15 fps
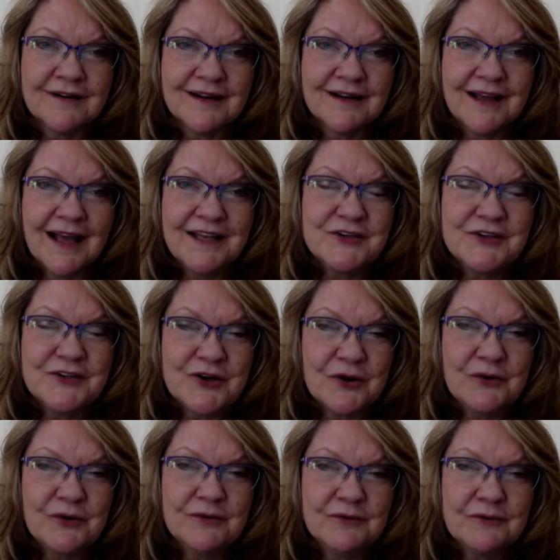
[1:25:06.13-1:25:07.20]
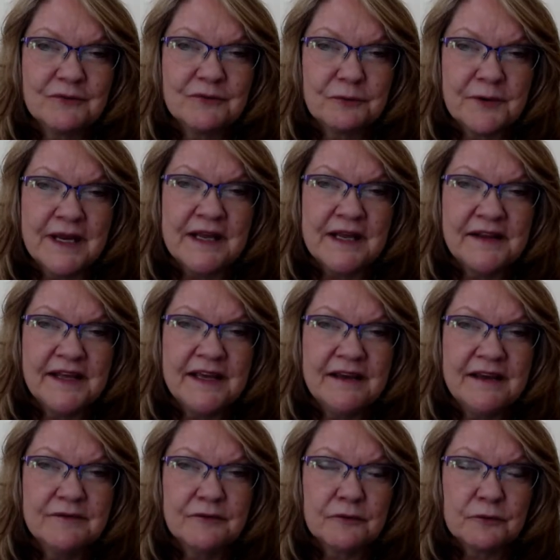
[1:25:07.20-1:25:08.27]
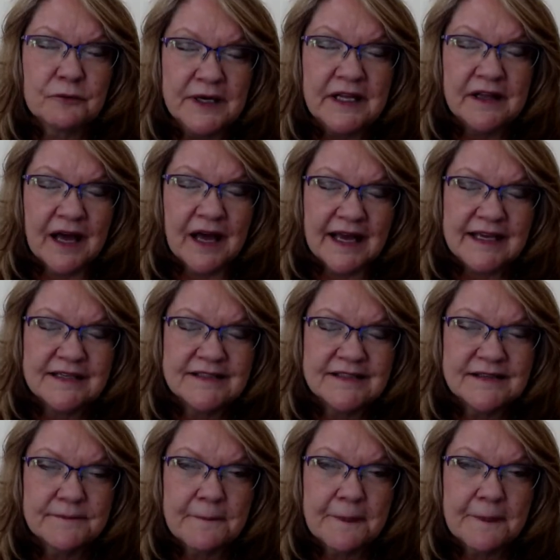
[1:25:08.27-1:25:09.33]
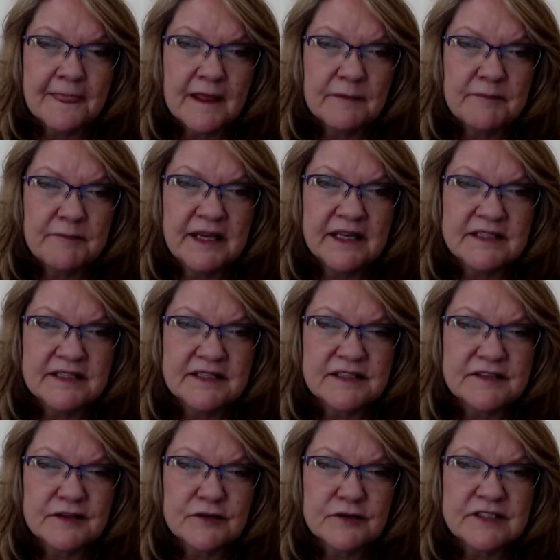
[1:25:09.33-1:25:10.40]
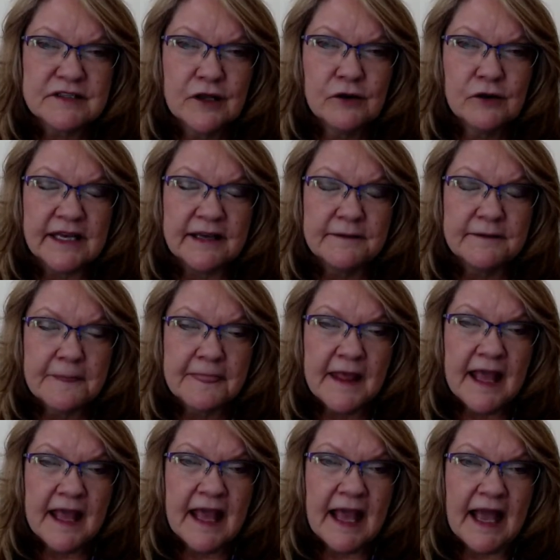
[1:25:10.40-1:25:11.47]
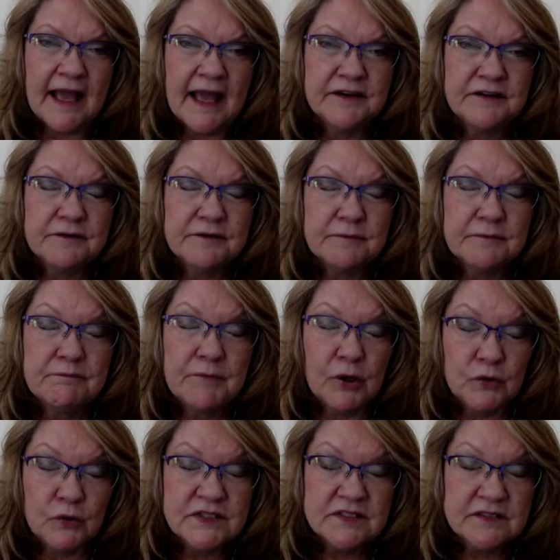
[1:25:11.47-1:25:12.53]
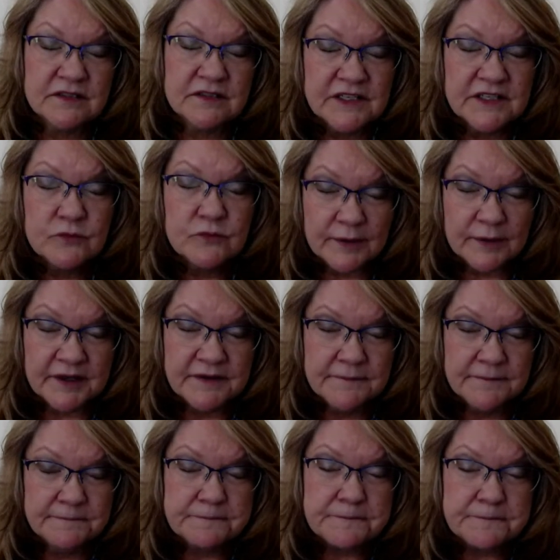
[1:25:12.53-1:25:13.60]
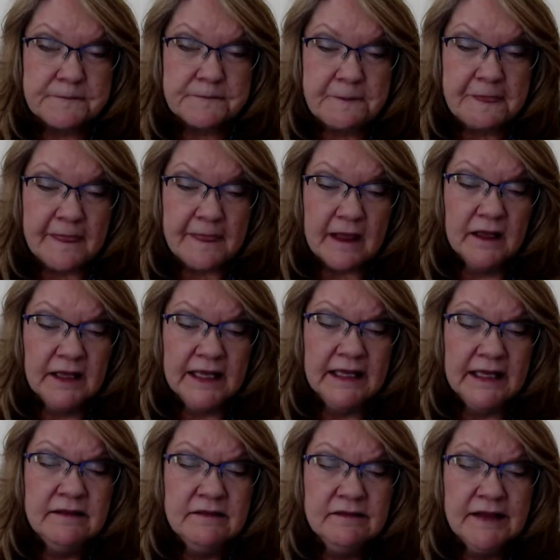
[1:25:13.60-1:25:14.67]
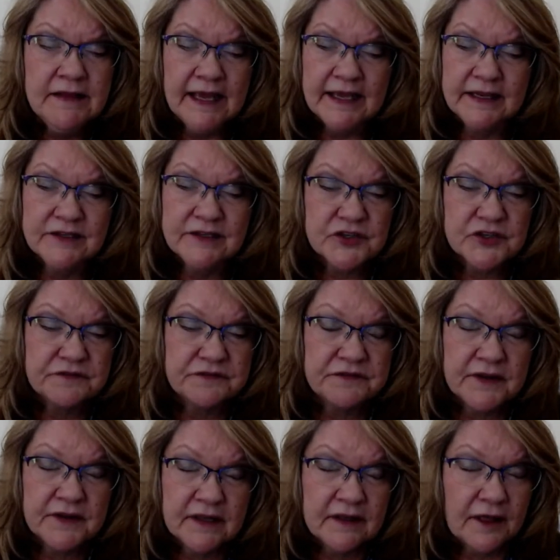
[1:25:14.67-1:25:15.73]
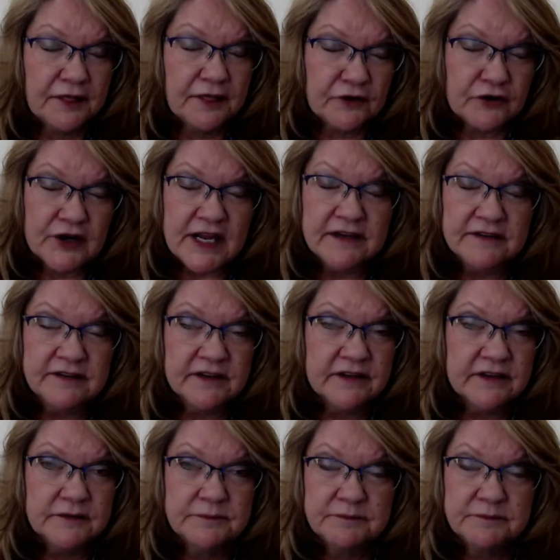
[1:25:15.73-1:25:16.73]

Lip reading: and you don't really realize because it's so slowly. And most of us women in the age of 30 to